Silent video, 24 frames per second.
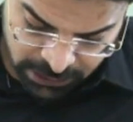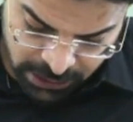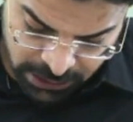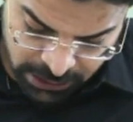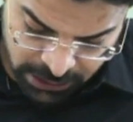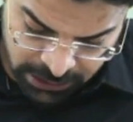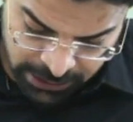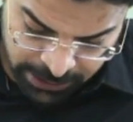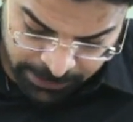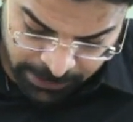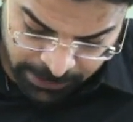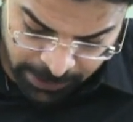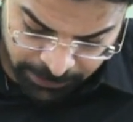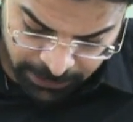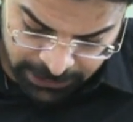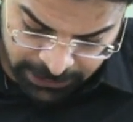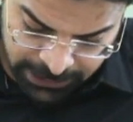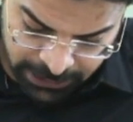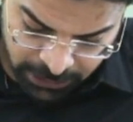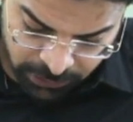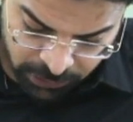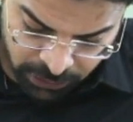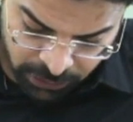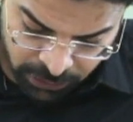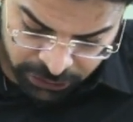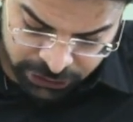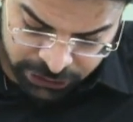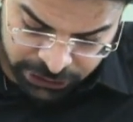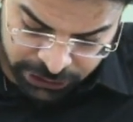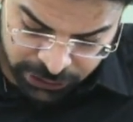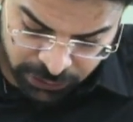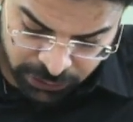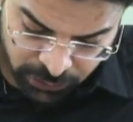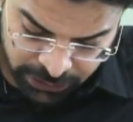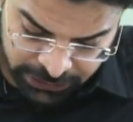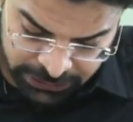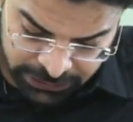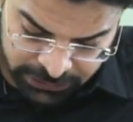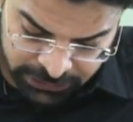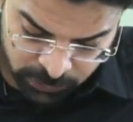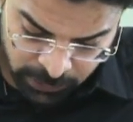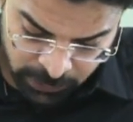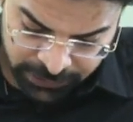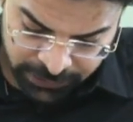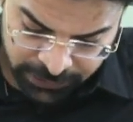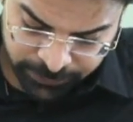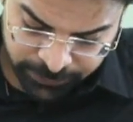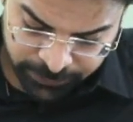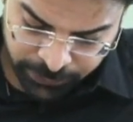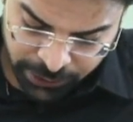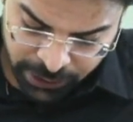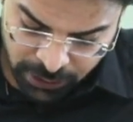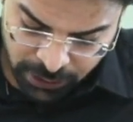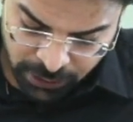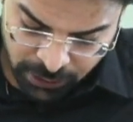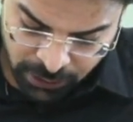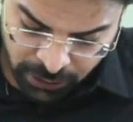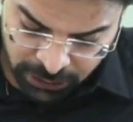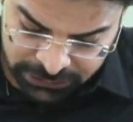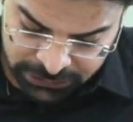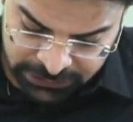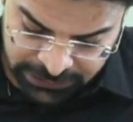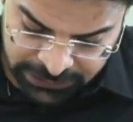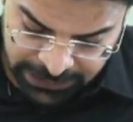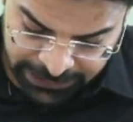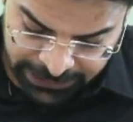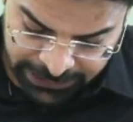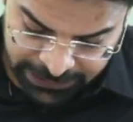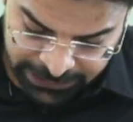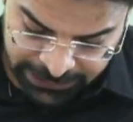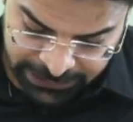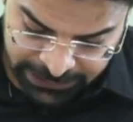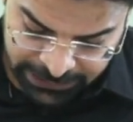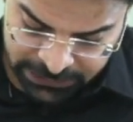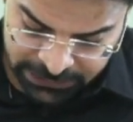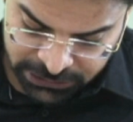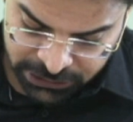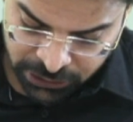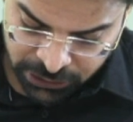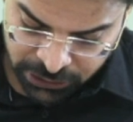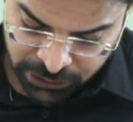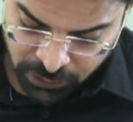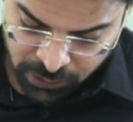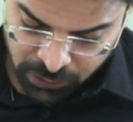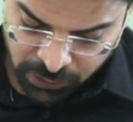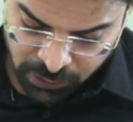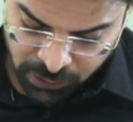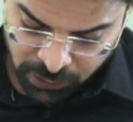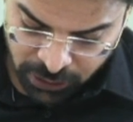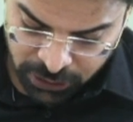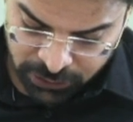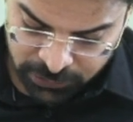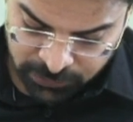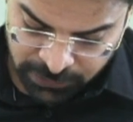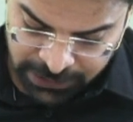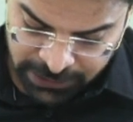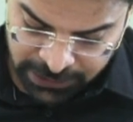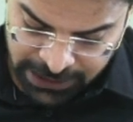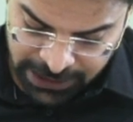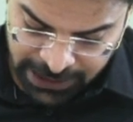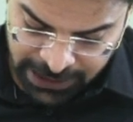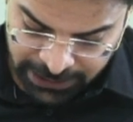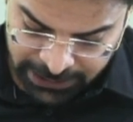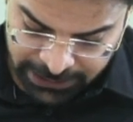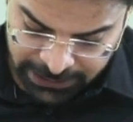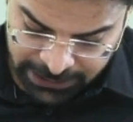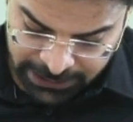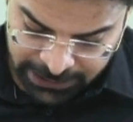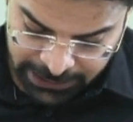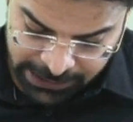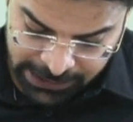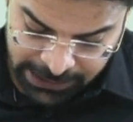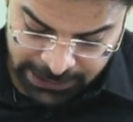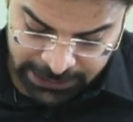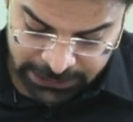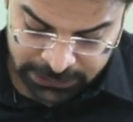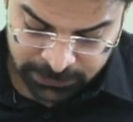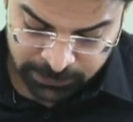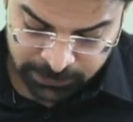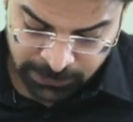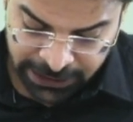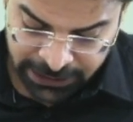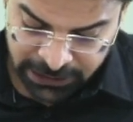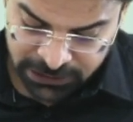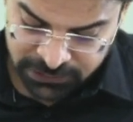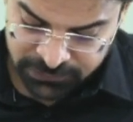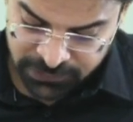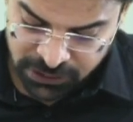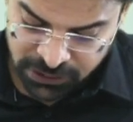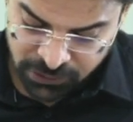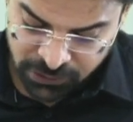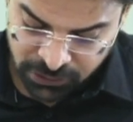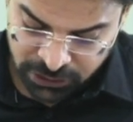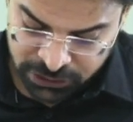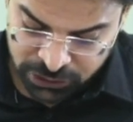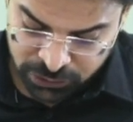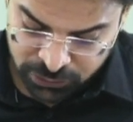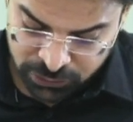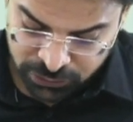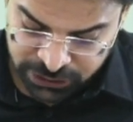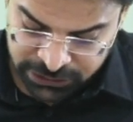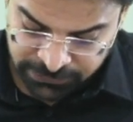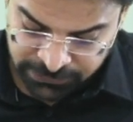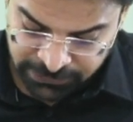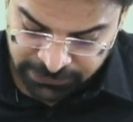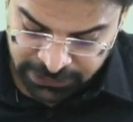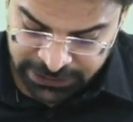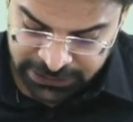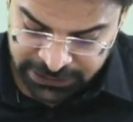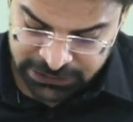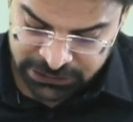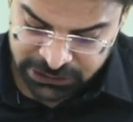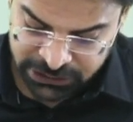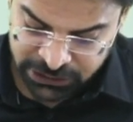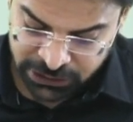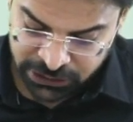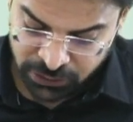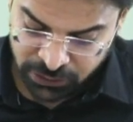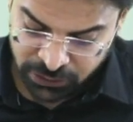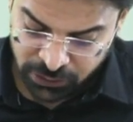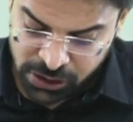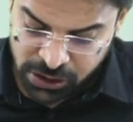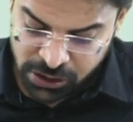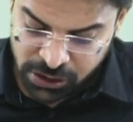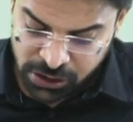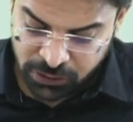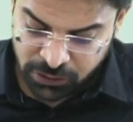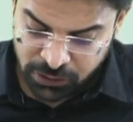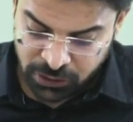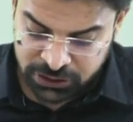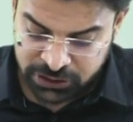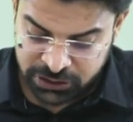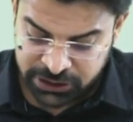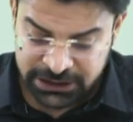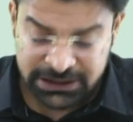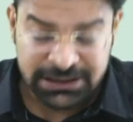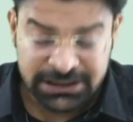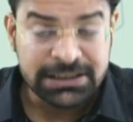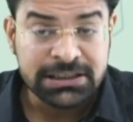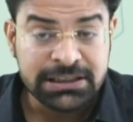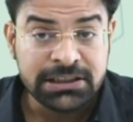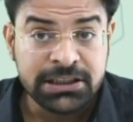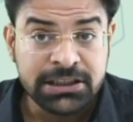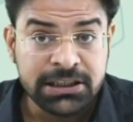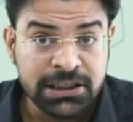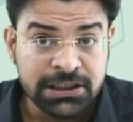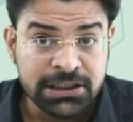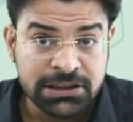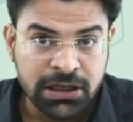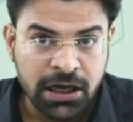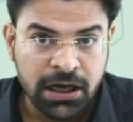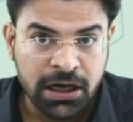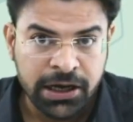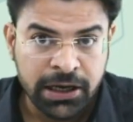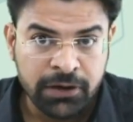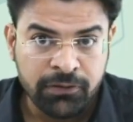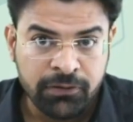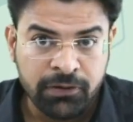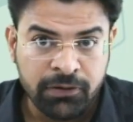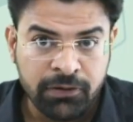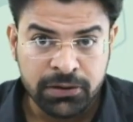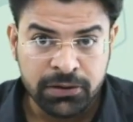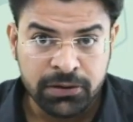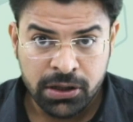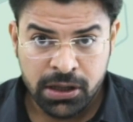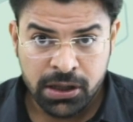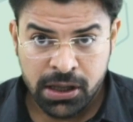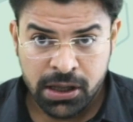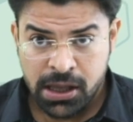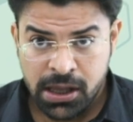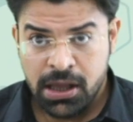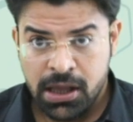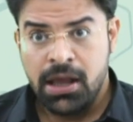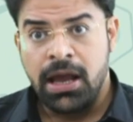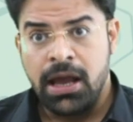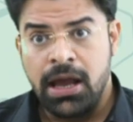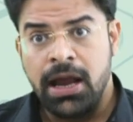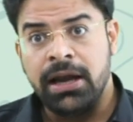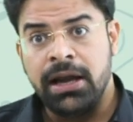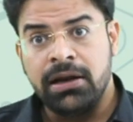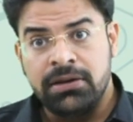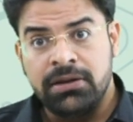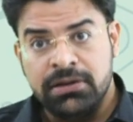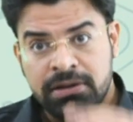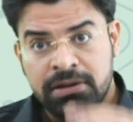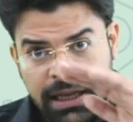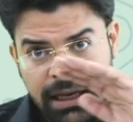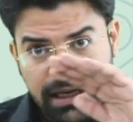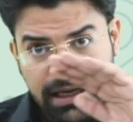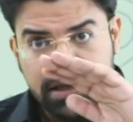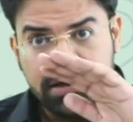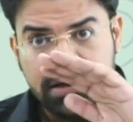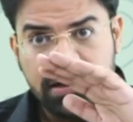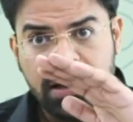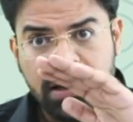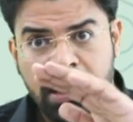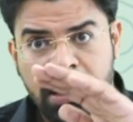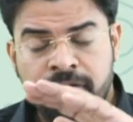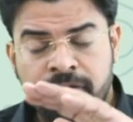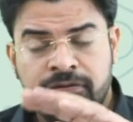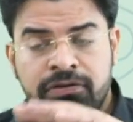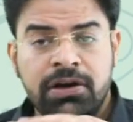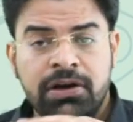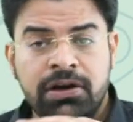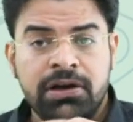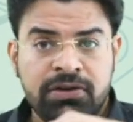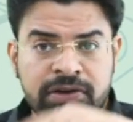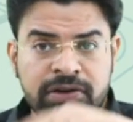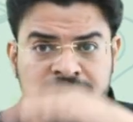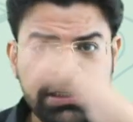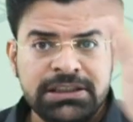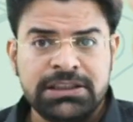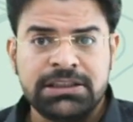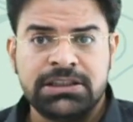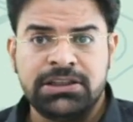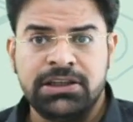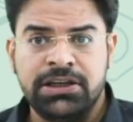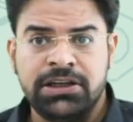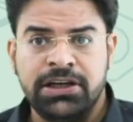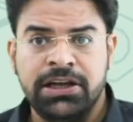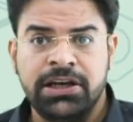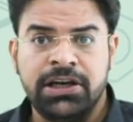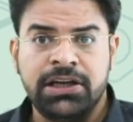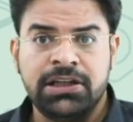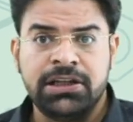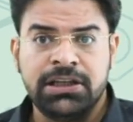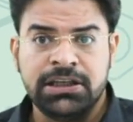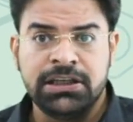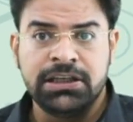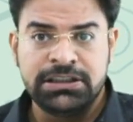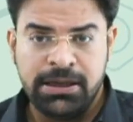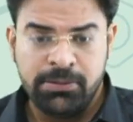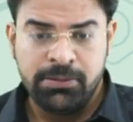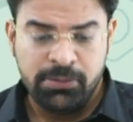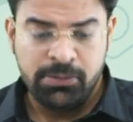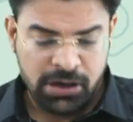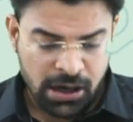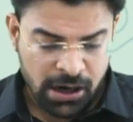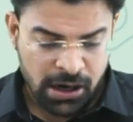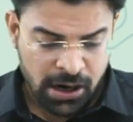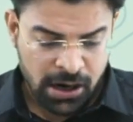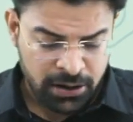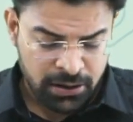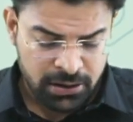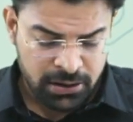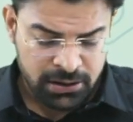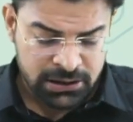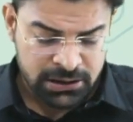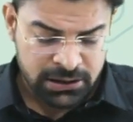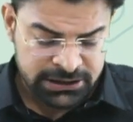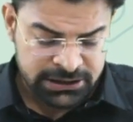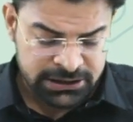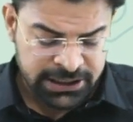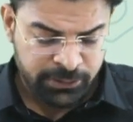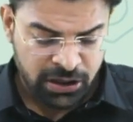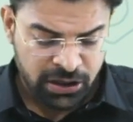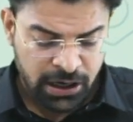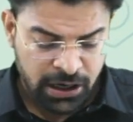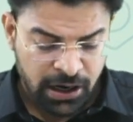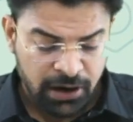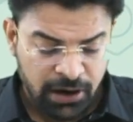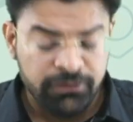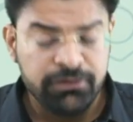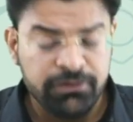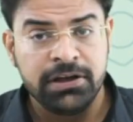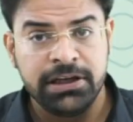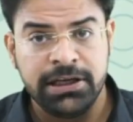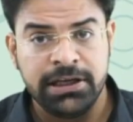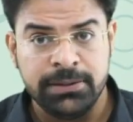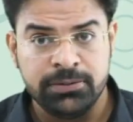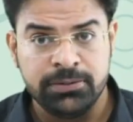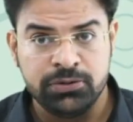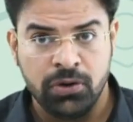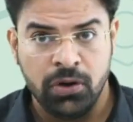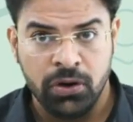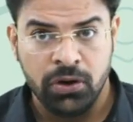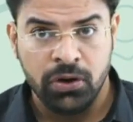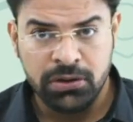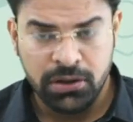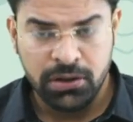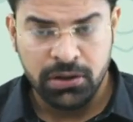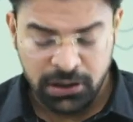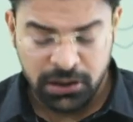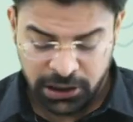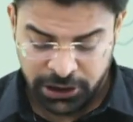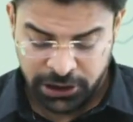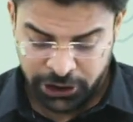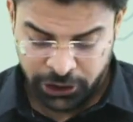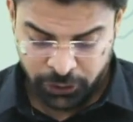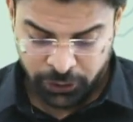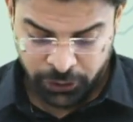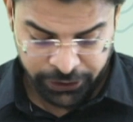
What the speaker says: Remember that cos 0 is 1, cos 90 is 0, cos 180 is -1, cos 270 is 0, cos 360 is again 1. And then after 360 degree, the same graph keeps on continuing.